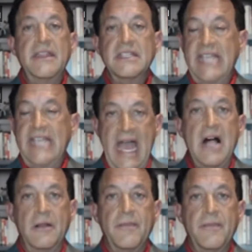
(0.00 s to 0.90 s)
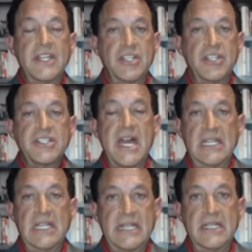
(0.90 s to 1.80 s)
This gal that just
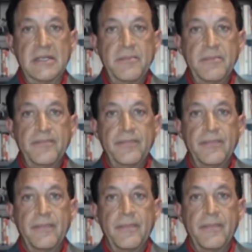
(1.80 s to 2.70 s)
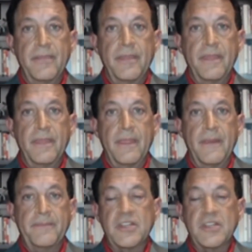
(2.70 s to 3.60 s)
got elected
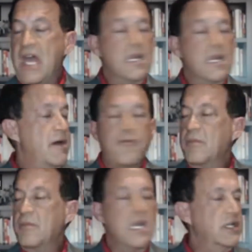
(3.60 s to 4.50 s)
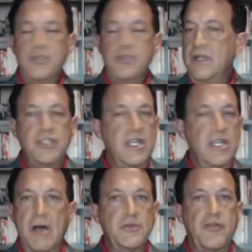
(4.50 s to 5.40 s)
does not come from a country, she
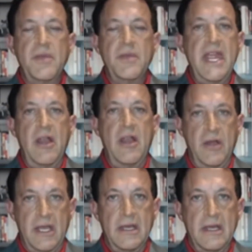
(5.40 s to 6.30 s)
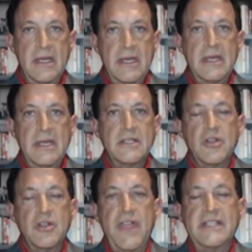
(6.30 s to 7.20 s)
comes from an area.
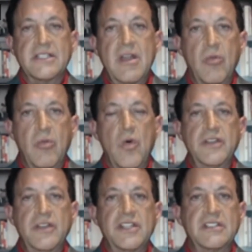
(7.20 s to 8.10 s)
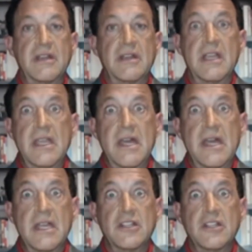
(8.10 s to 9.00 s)
So that's number one, just
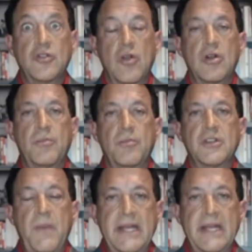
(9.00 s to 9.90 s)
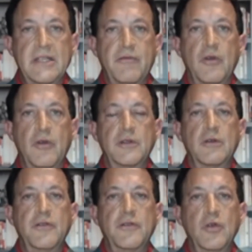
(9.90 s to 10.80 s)
in a historical perspective for
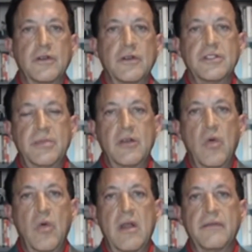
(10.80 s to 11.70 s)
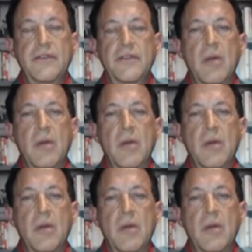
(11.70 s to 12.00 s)
your viewers to be aware of.